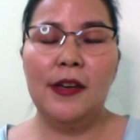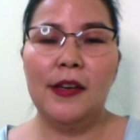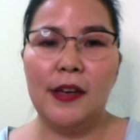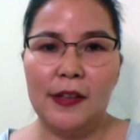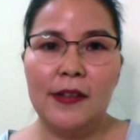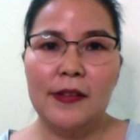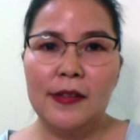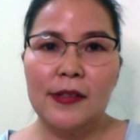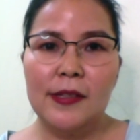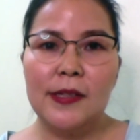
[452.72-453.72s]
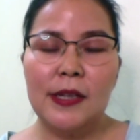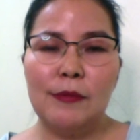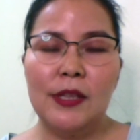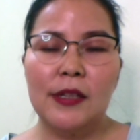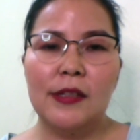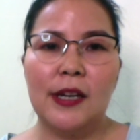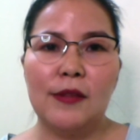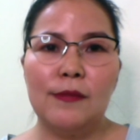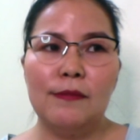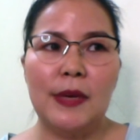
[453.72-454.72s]
it's something
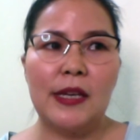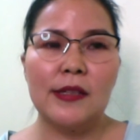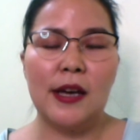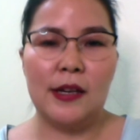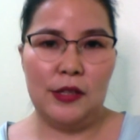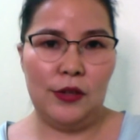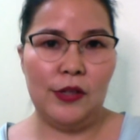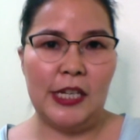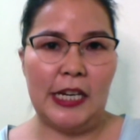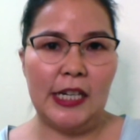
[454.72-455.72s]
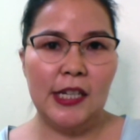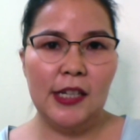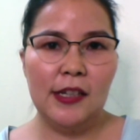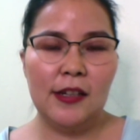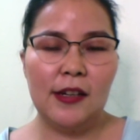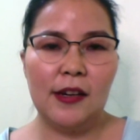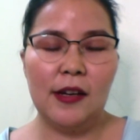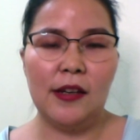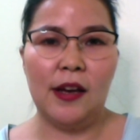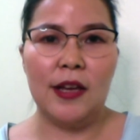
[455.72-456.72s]
that makes us unique
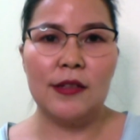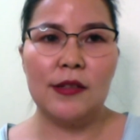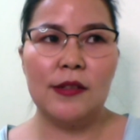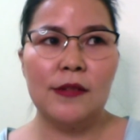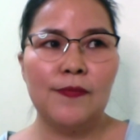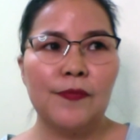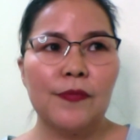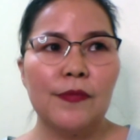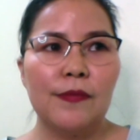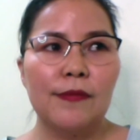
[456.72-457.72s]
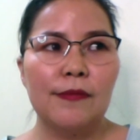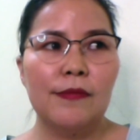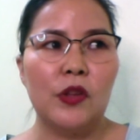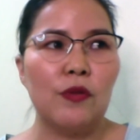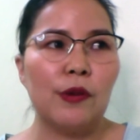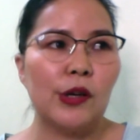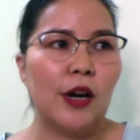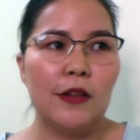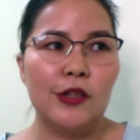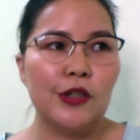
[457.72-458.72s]
as different
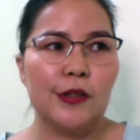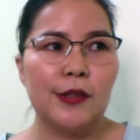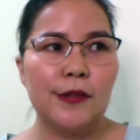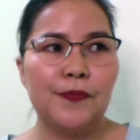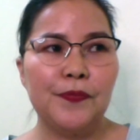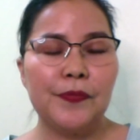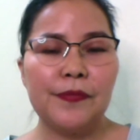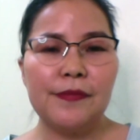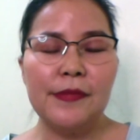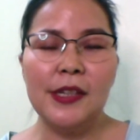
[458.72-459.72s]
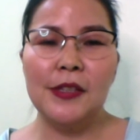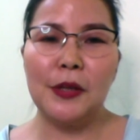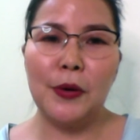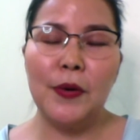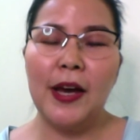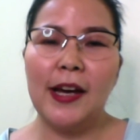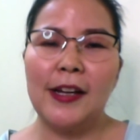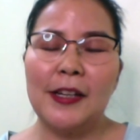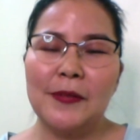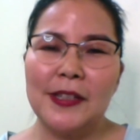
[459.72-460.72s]
cultures. So
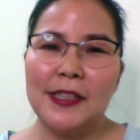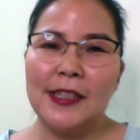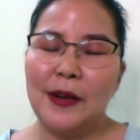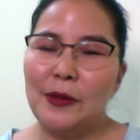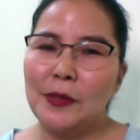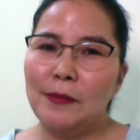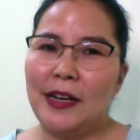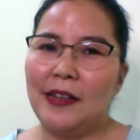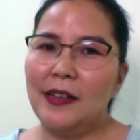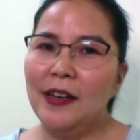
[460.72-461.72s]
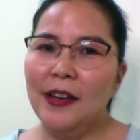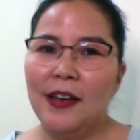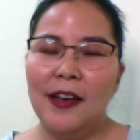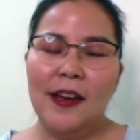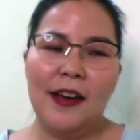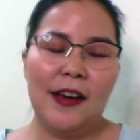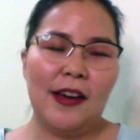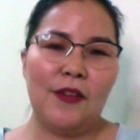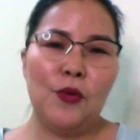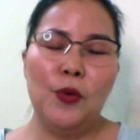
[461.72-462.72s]
anyways, that was my
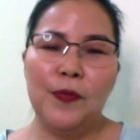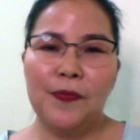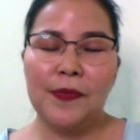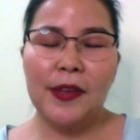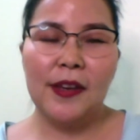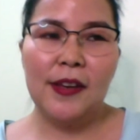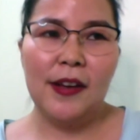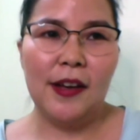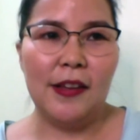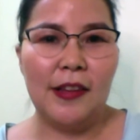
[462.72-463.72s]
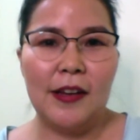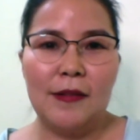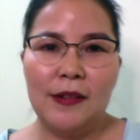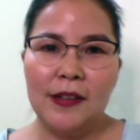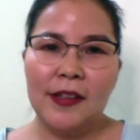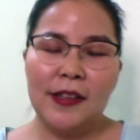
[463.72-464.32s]
a little